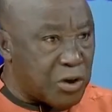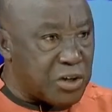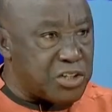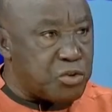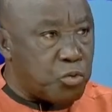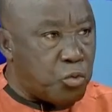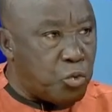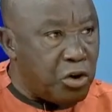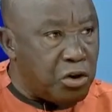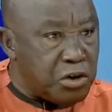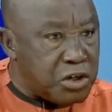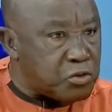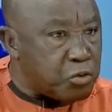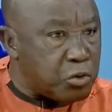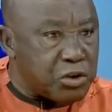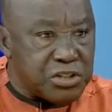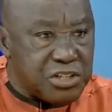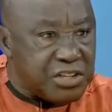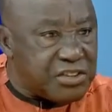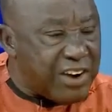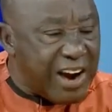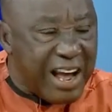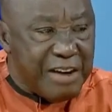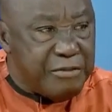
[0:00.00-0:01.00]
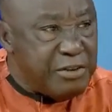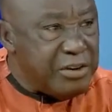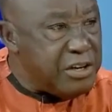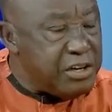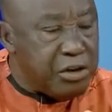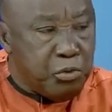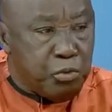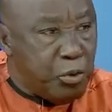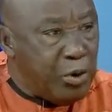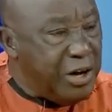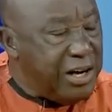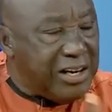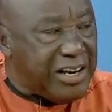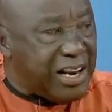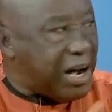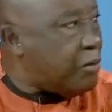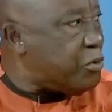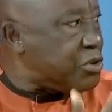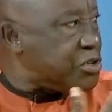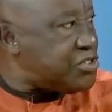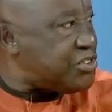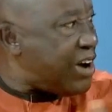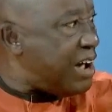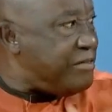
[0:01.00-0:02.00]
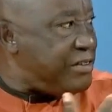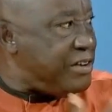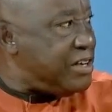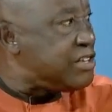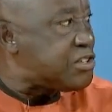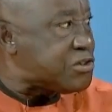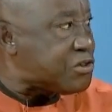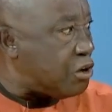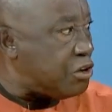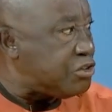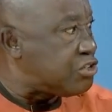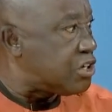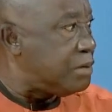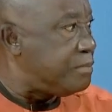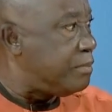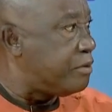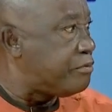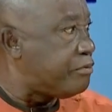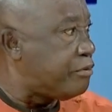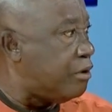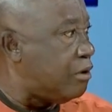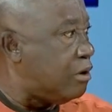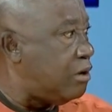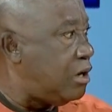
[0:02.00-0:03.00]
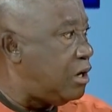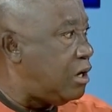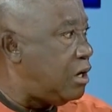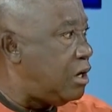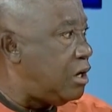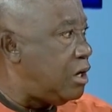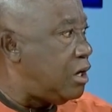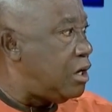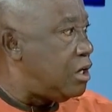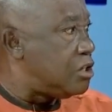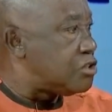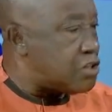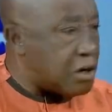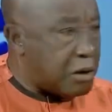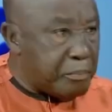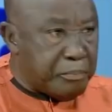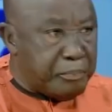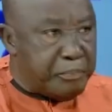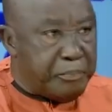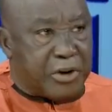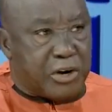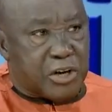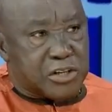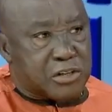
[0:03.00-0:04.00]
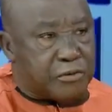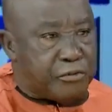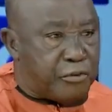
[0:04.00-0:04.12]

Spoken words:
the wheel that was driving this country before. Some, because of